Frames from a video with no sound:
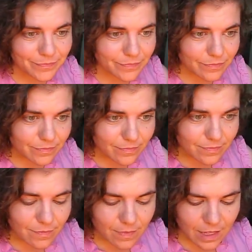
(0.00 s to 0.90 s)

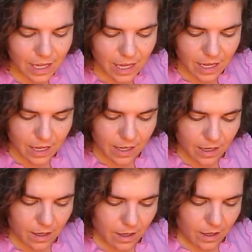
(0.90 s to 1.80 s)

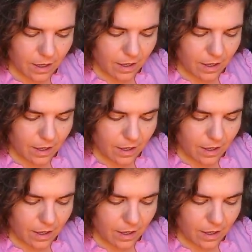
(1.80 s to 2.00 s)
Nobody speaks.